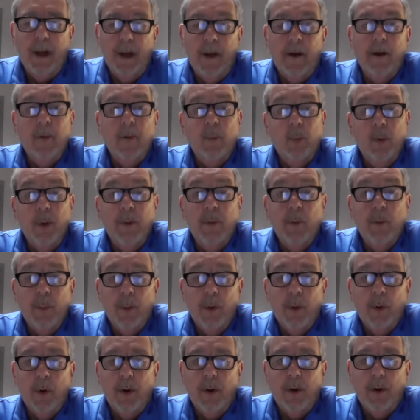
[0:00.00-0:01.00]

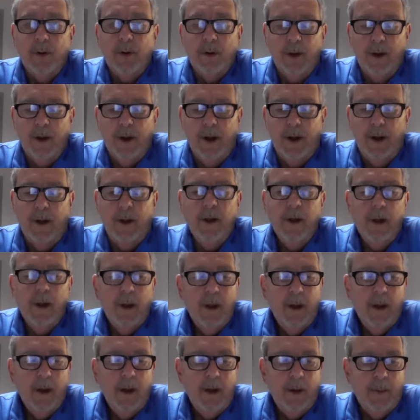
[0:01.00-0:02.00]

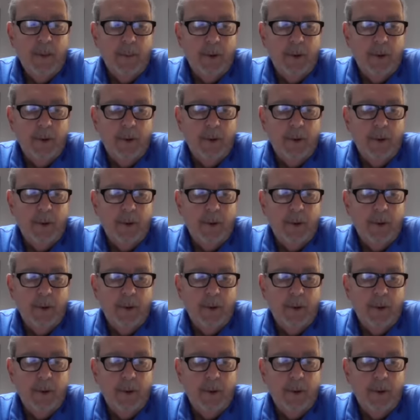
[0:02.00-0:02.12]
had a